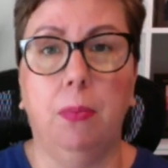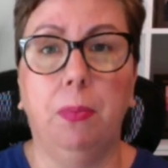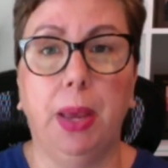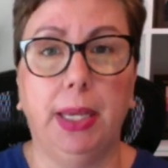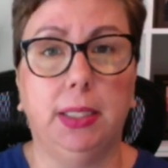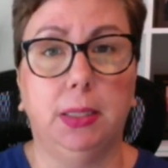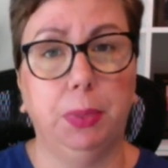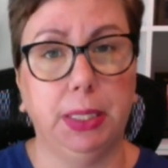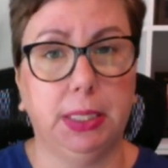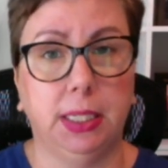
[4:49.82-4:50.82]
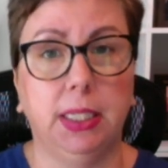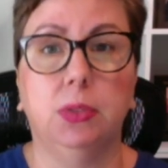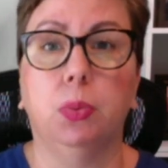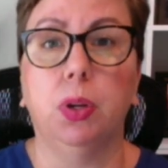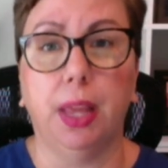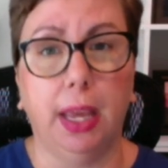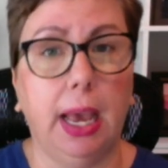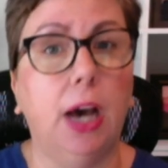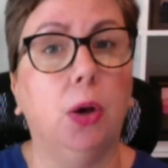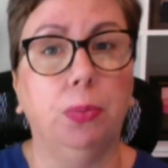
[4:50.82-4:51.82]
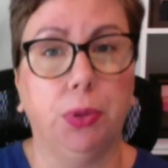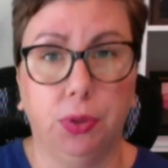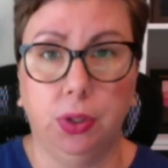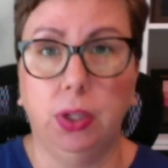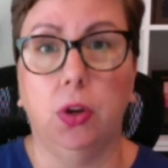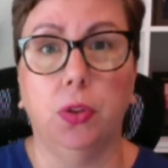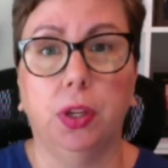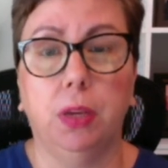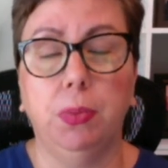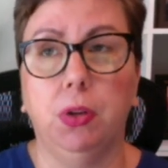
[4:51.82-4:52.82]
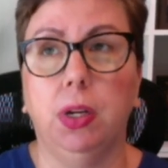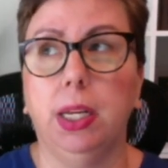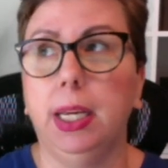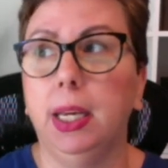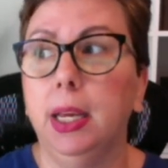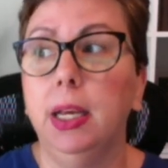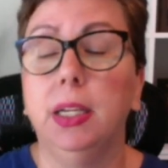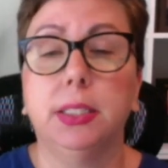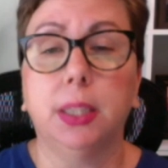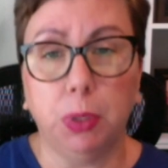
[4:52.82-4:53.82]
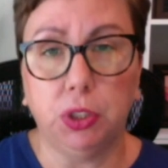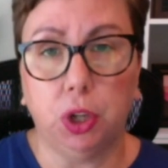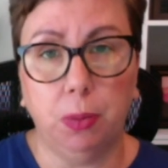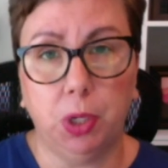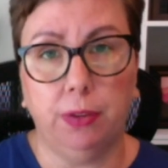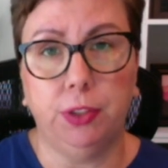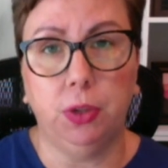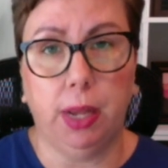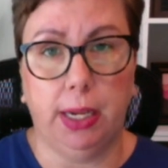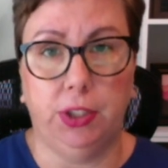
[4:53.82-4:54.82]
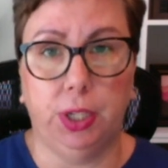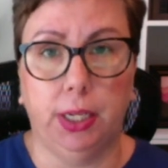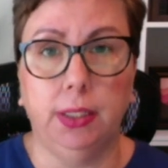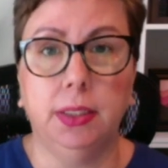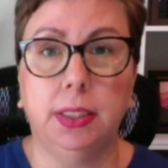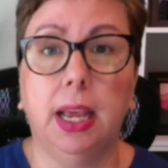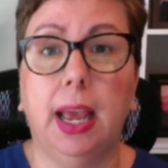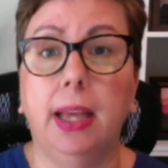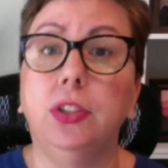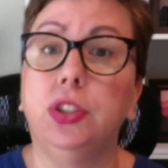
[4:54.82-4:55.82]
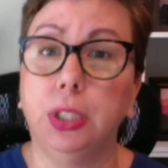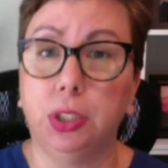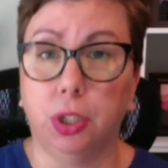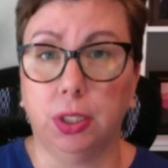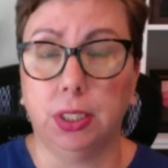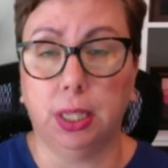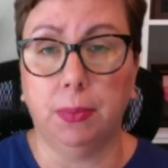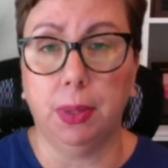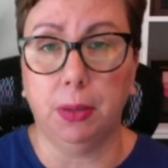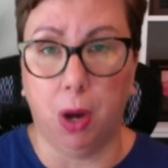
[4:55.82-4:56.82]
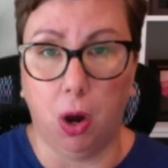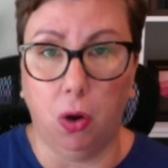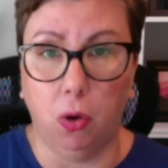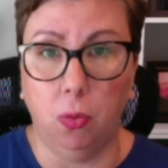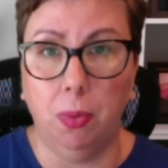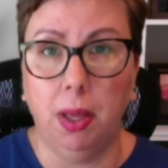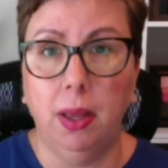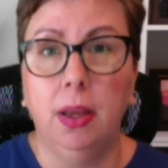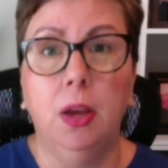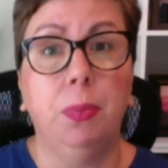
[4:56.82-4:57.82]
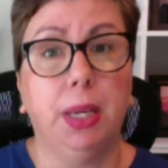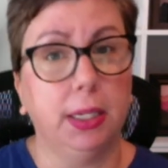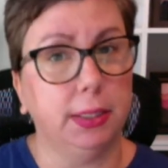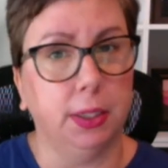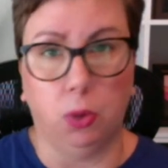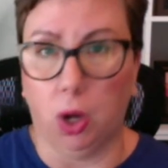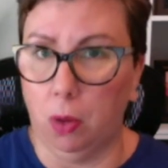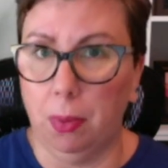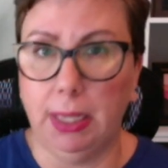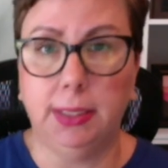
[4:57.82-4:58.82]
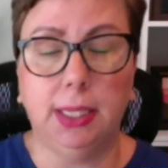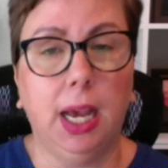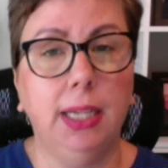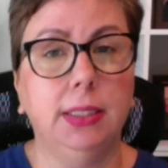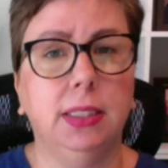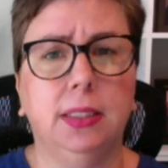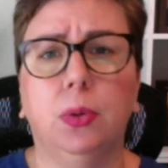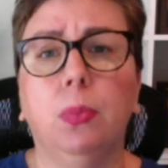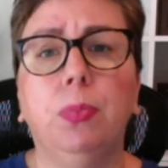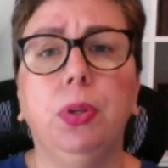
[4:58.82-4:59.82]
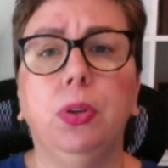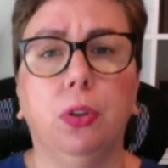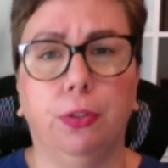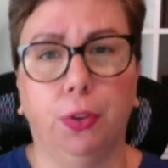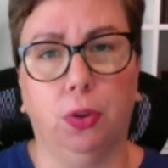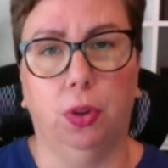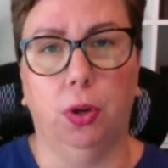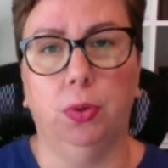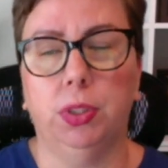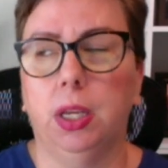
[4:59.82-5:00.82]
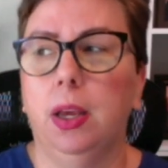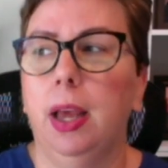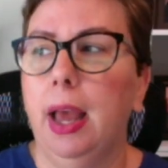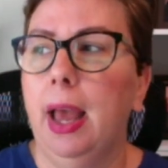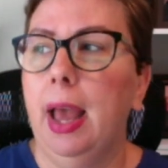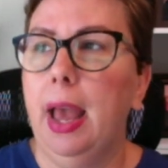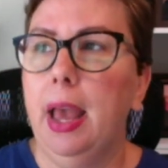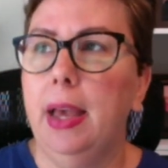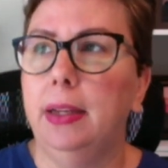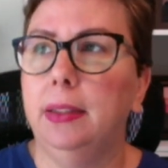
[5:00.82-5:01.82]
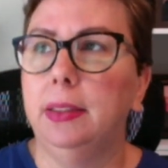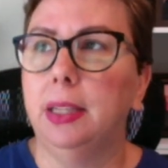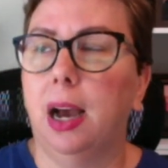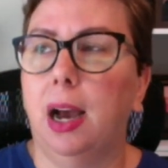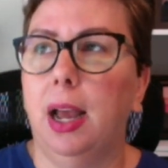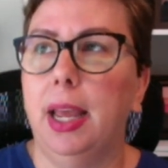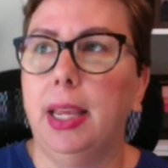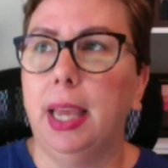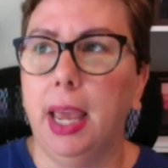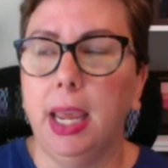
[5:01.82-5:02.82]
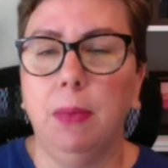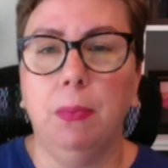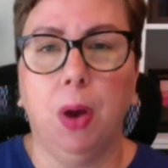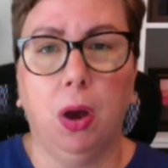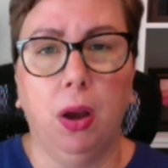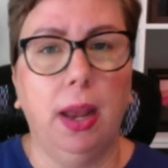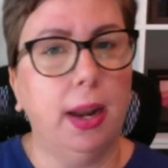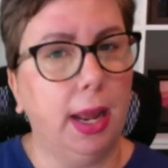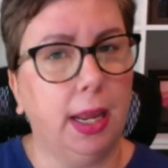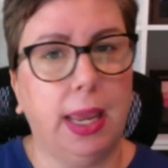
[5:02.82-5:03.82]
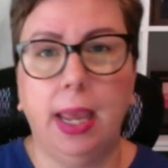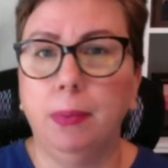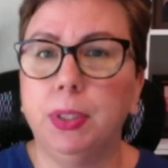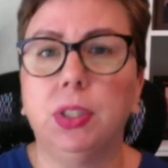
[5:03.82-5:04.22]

based business where they helped, the community. Someone dropped off donations, and she took some of them home because they were all my sizes. They were beautiful clothes. And I came to